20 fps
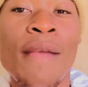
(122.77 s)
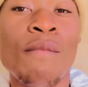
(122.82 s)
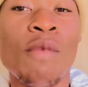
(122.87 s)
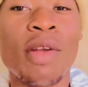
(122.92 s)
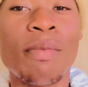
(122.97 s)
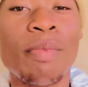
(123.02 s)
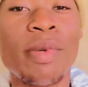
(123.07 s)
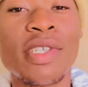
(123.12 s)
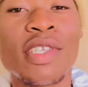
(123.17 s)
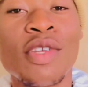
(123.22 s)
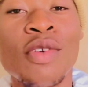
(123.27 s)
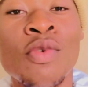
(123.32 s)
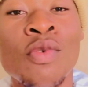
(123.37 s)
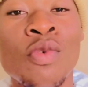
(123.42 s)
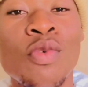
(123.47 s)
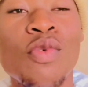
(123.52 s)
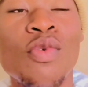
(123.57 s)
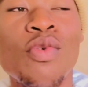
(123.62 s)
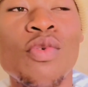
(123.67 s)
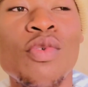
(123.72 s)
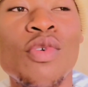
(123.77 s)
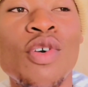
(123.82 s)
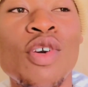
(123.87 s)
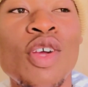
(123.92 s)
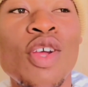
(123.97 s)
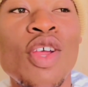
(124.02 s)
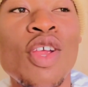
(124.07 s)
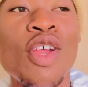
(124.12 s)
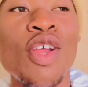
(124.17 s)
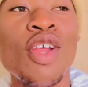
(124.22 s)
one person who
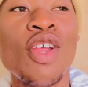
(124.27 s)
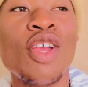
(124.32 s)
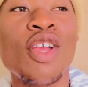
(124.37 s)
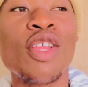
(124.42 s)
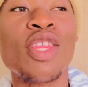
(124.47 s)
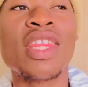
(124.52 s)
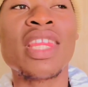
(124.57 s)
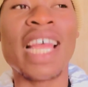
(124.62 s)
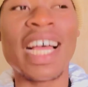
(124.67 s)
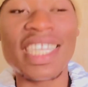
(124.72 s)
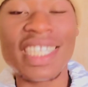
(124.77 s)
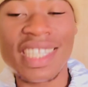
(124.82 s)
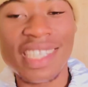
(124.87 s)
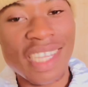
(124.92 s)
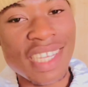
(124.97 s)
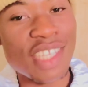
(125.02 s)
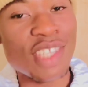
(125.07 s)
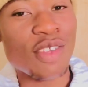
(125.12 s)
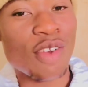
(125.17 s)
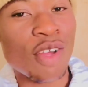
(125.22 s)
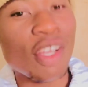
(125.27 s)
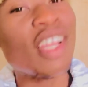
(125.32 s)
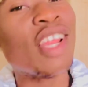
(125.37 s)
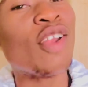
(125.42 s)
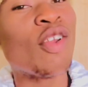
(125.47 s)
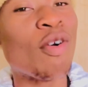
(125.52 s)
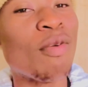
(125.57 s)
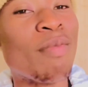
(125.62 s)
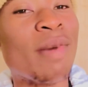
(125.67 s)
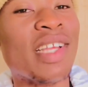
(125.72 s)
does things on a
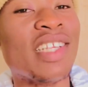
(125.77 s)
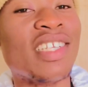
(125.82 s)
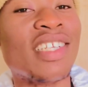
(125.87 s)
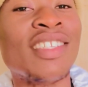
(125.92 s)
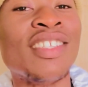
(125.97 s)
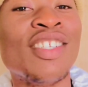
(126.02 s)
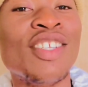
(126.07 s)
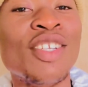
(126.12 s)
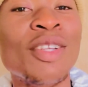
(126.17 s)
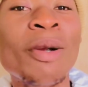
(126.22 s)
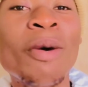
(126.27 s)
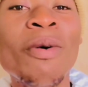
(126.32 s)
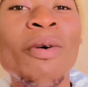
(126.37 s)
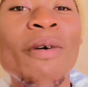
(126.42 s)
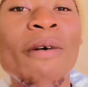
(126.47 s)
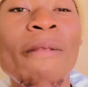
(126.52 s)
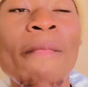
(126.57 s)
low budget, you know?